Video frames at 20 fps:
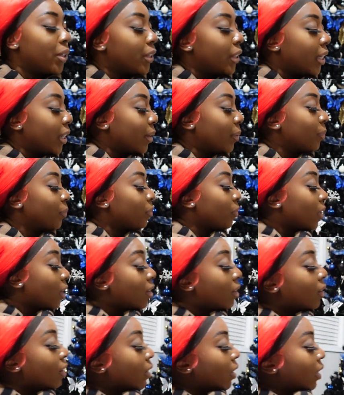and there,
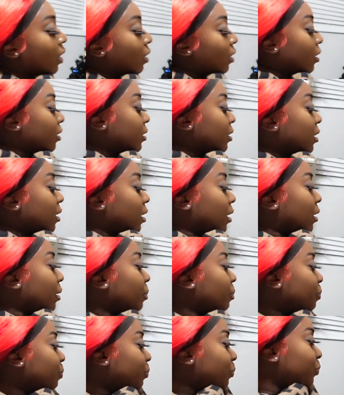had a good time.